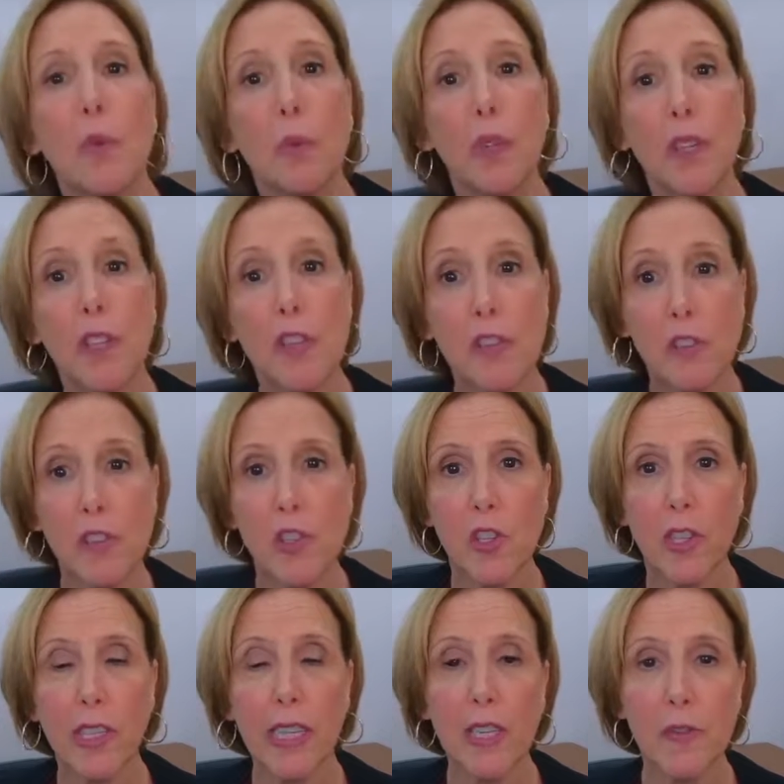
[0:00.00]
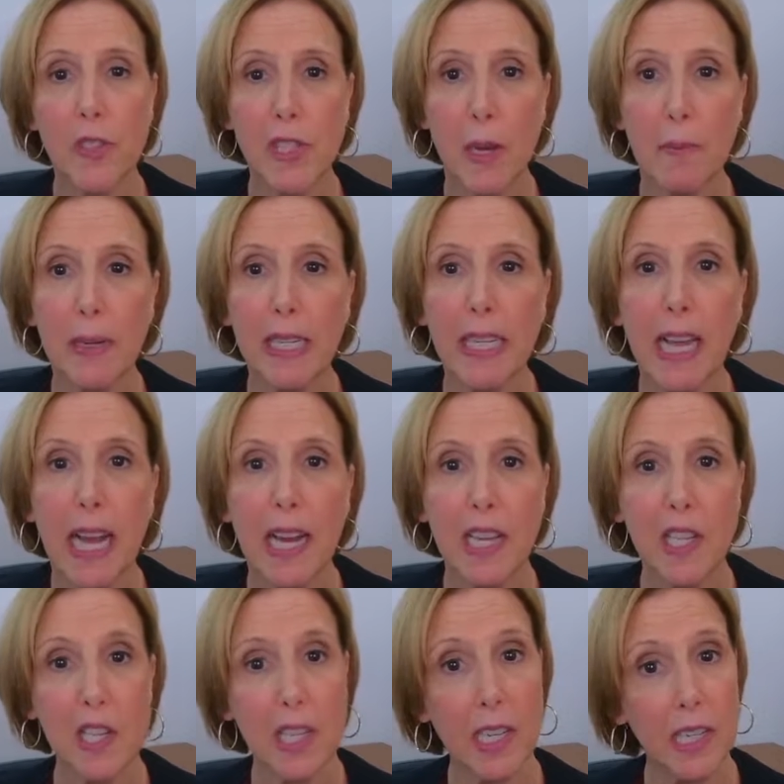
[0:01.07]
Well, usually if somebody
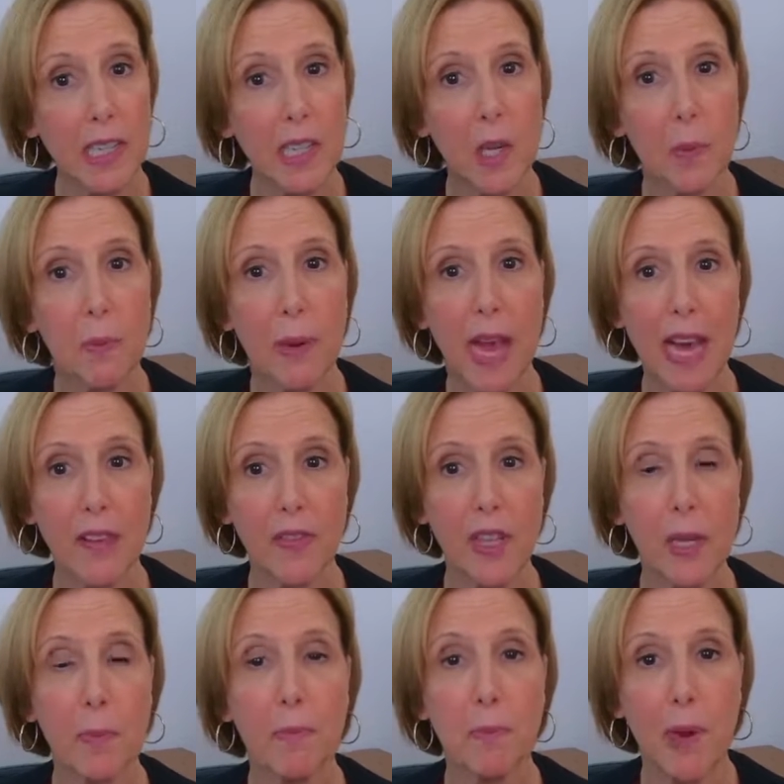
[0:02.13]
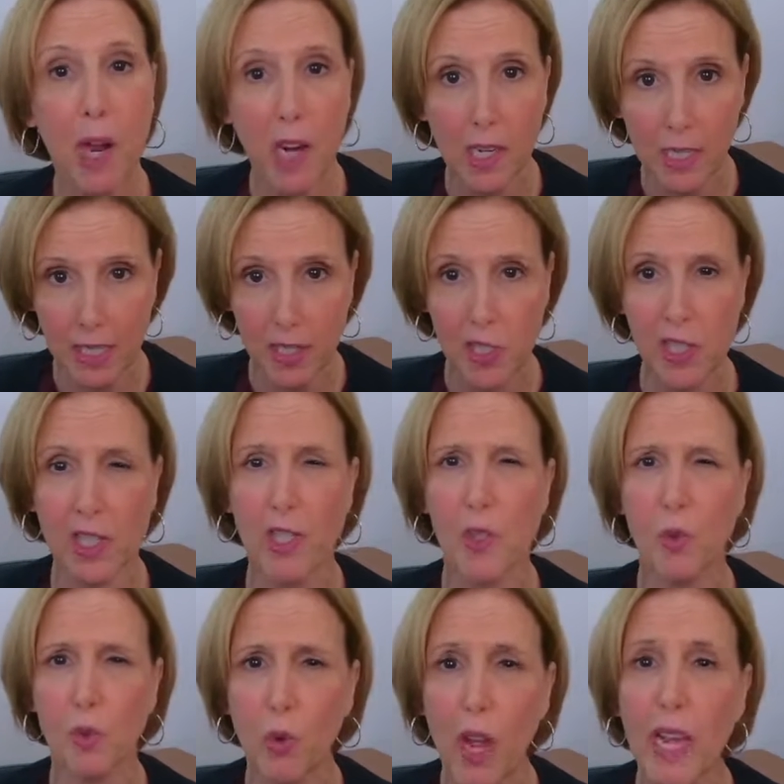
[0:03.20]
has idiopathic
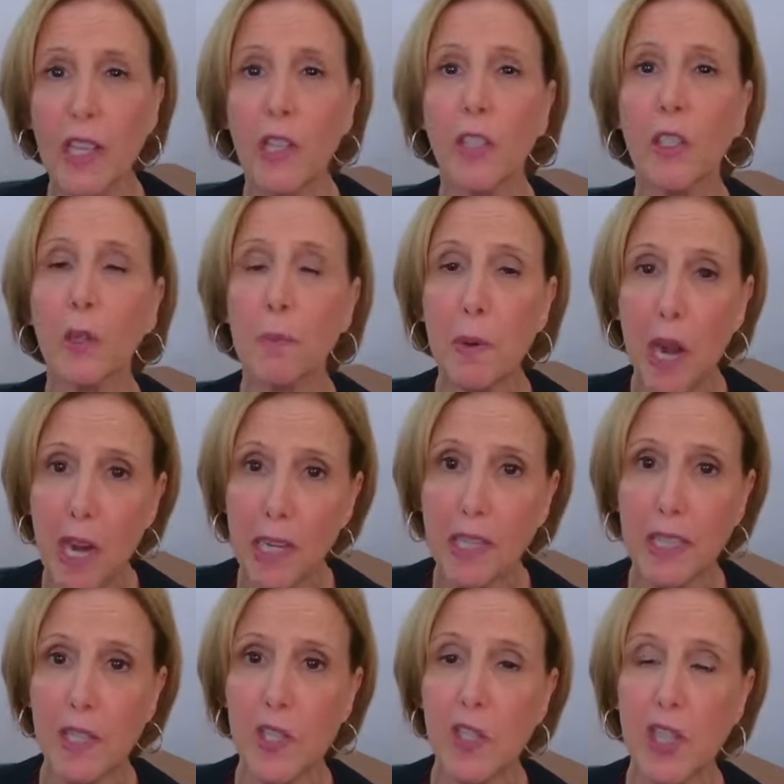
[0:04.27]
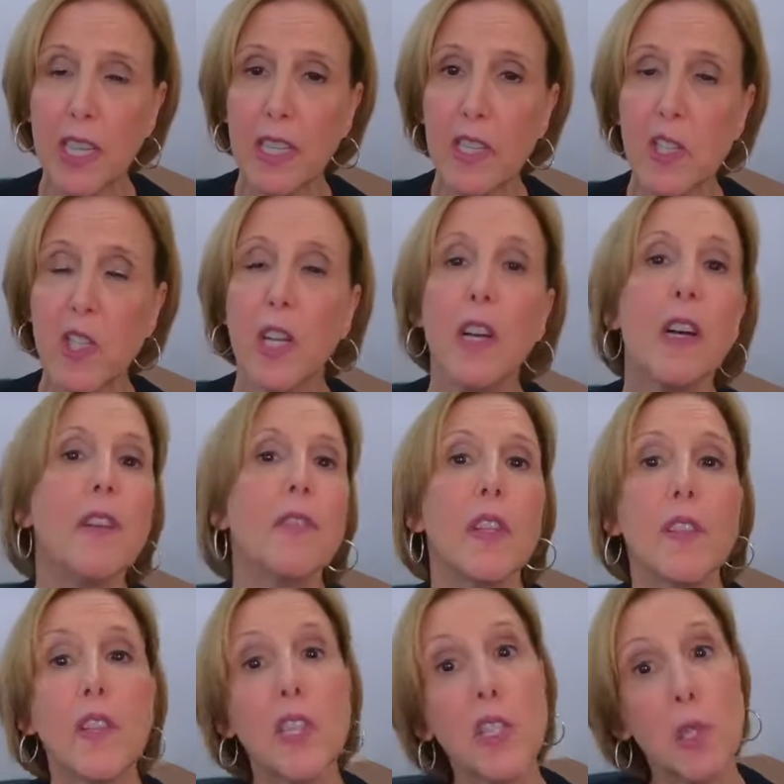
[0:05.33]
Parkinson's, regular Parkinson's,
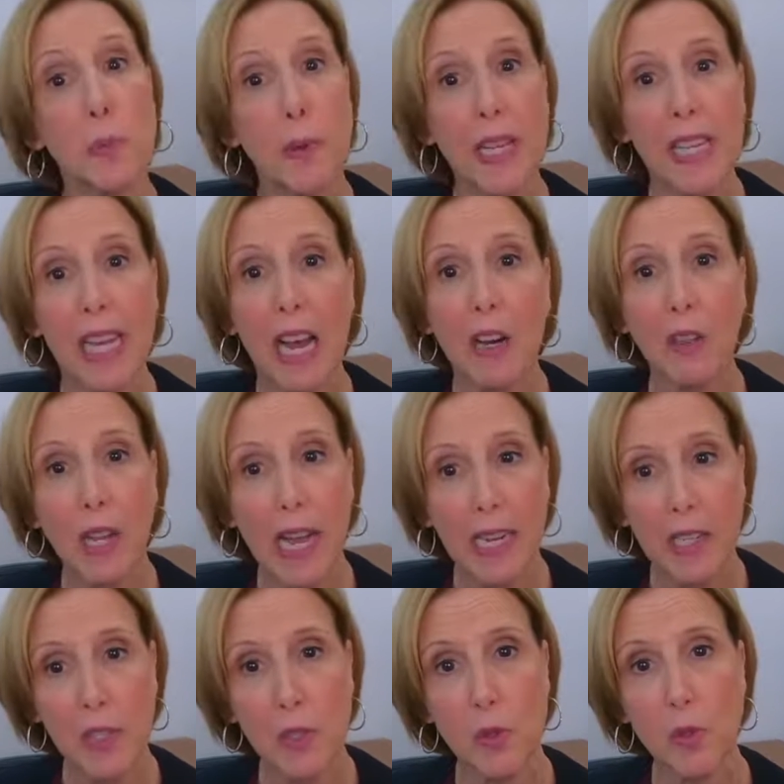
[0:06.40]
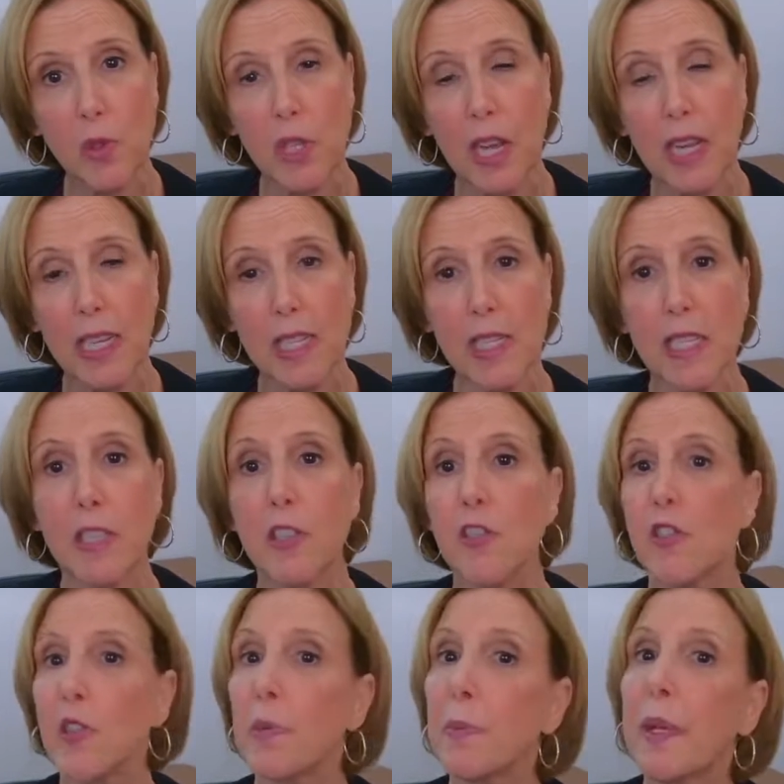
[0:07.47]
then the speak out exercises
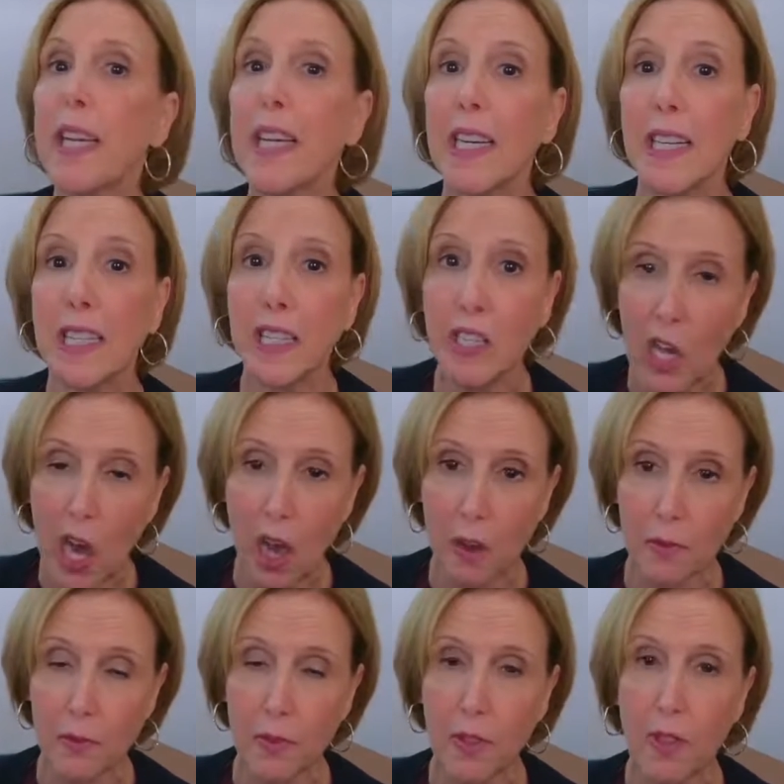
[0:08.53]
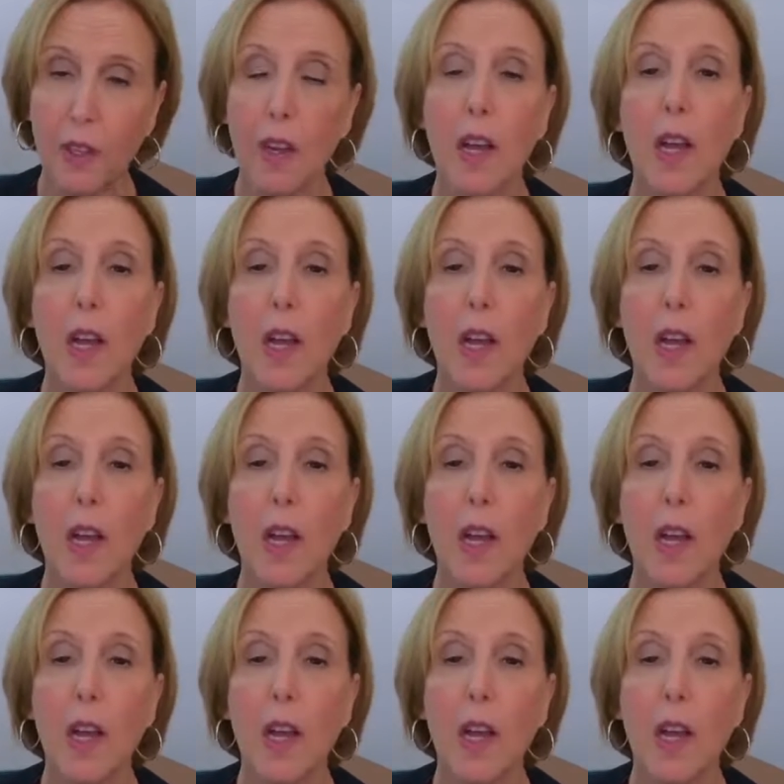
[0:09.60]
should be enough.